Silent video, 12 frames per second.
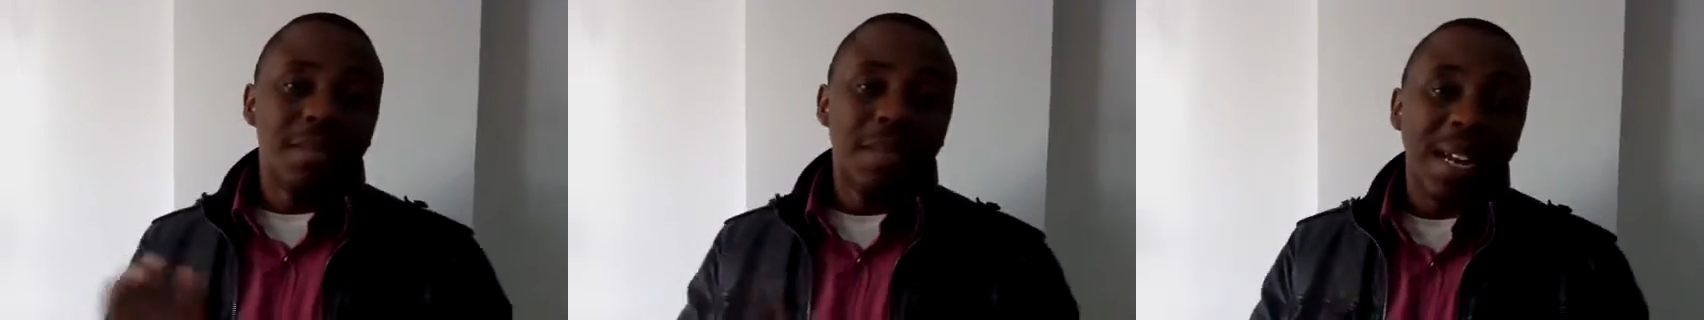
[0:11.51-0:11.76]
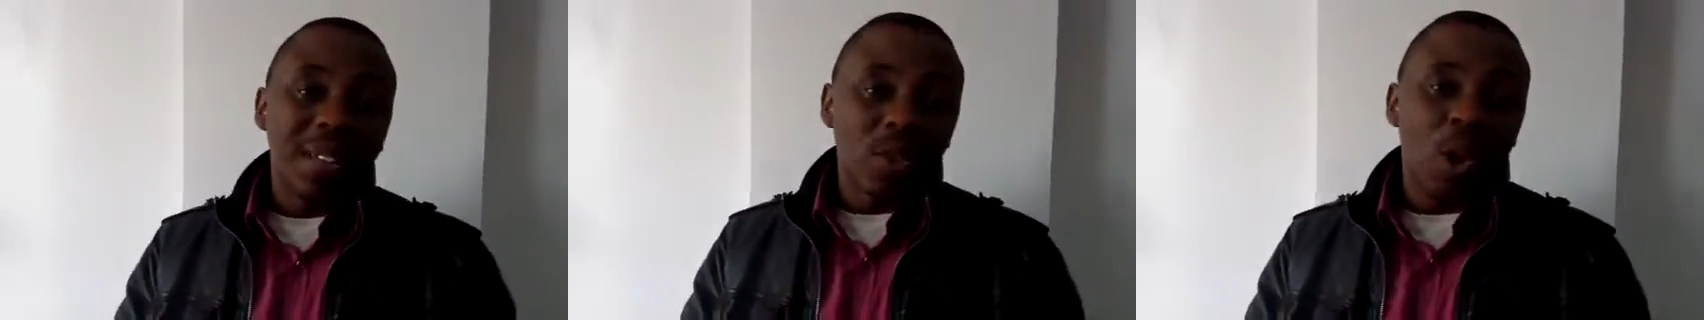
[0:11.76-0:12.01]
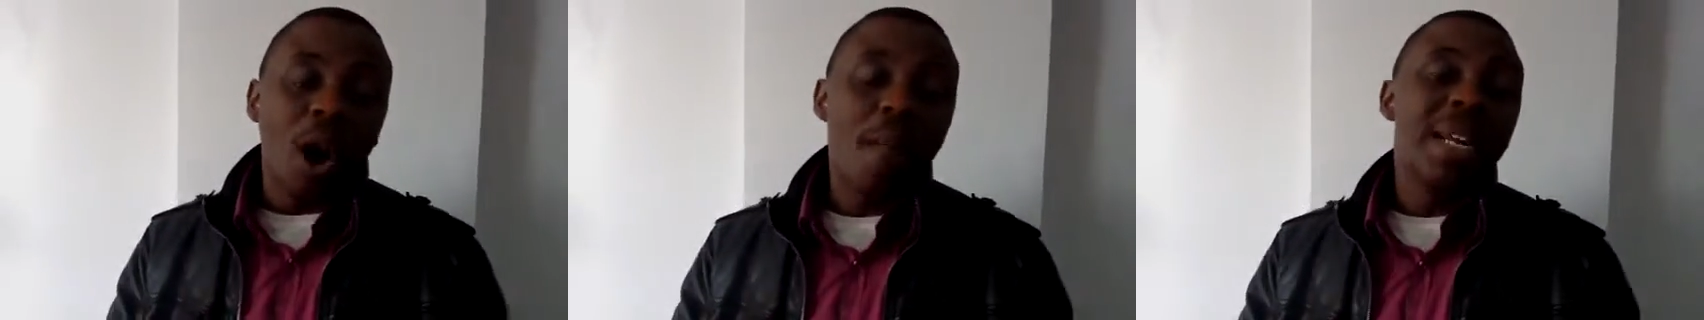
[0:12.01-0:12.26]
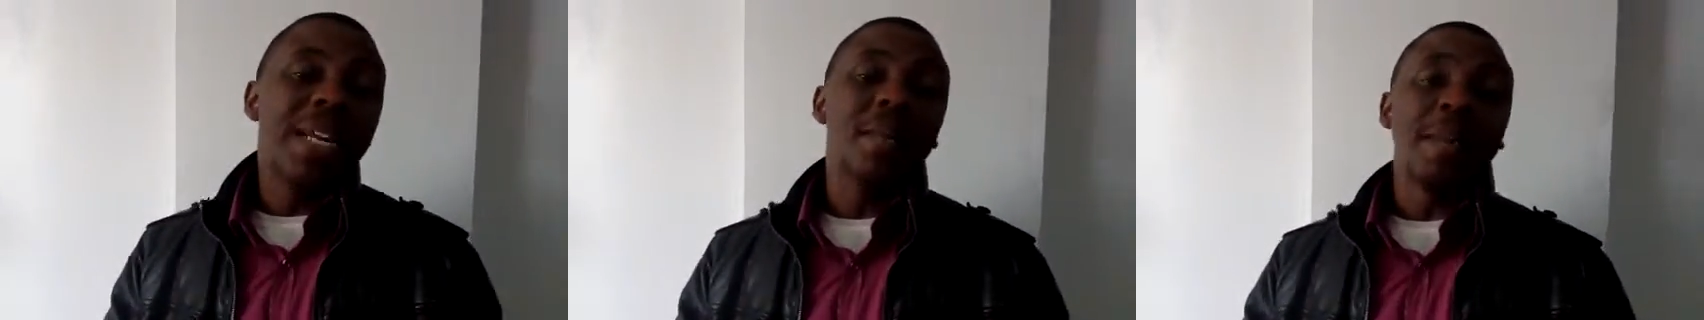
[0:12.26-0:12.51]
that is
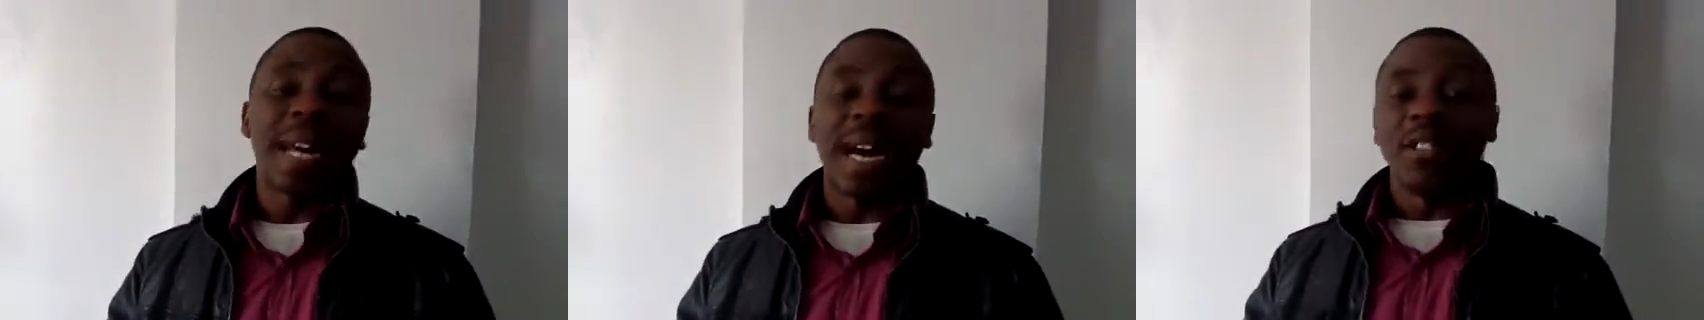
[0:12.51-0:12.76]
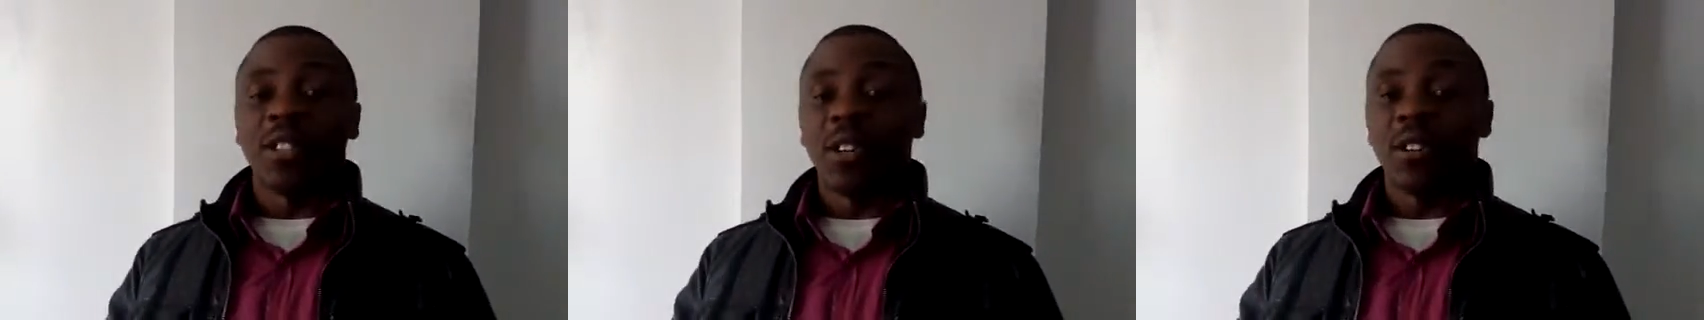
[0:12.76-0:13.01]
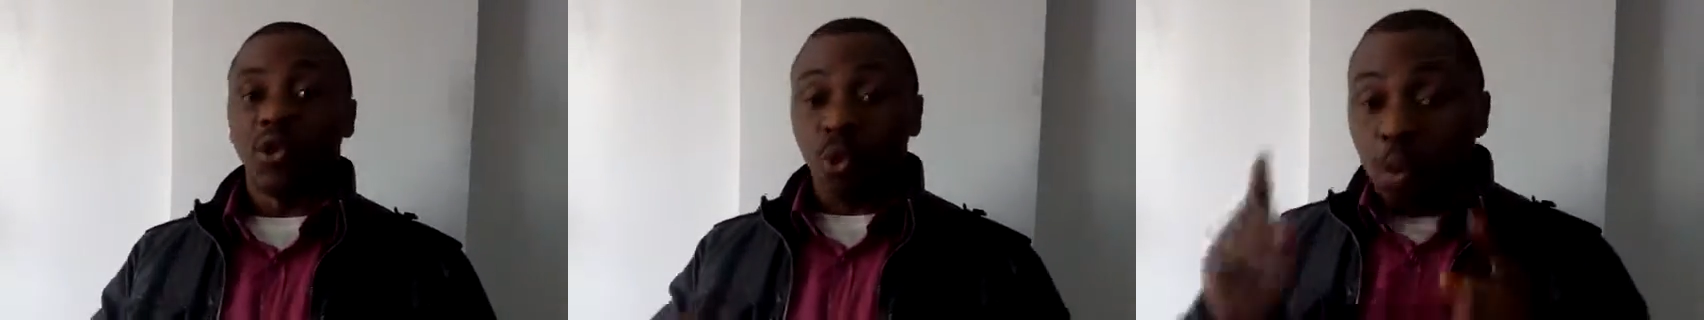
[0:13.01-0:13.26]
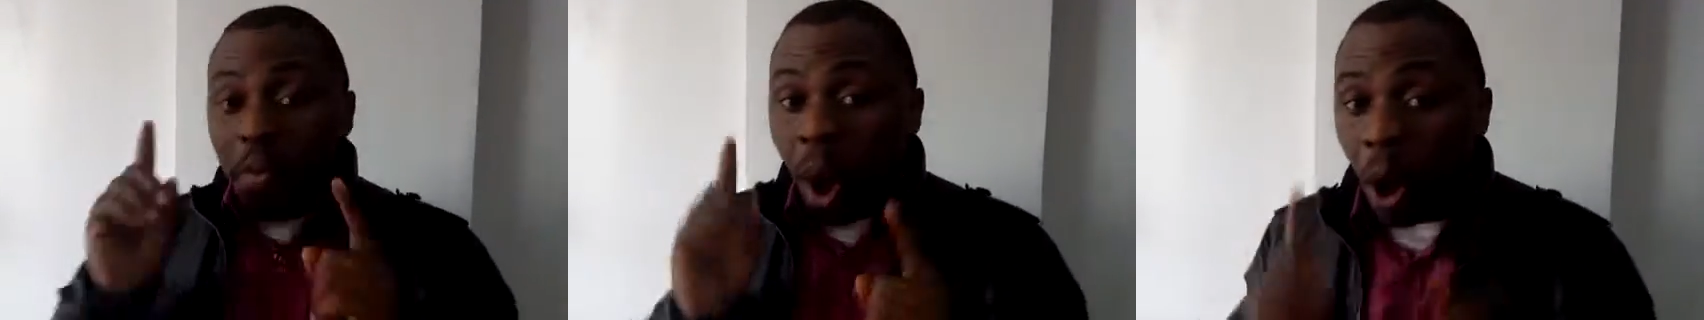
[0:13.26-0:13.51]
coming up in our church
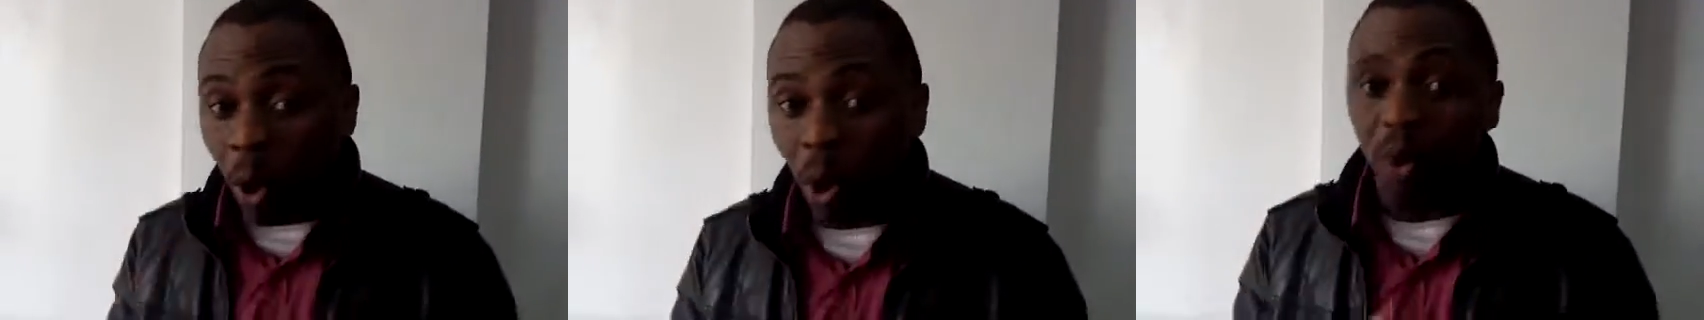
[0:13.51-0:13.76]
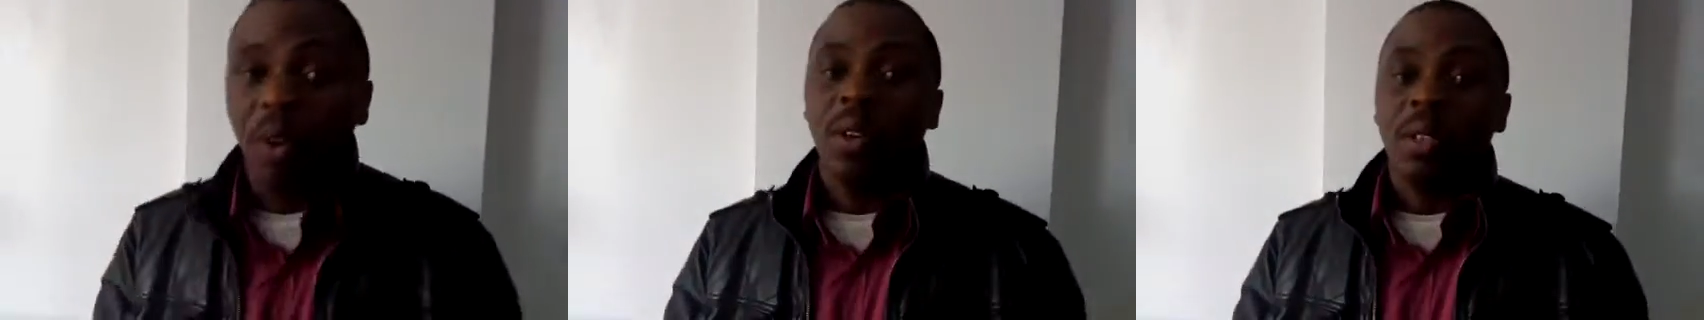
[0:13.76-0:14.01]
tomorrow,